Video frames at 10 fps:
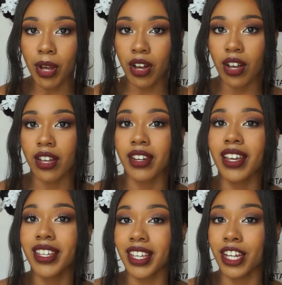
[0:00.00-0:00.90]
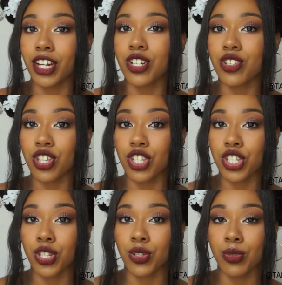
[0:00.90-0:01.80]
on here to the
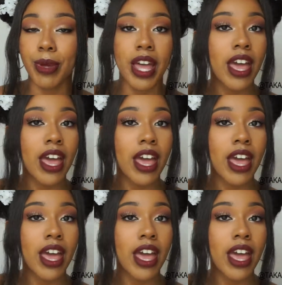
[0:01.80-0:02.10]
tube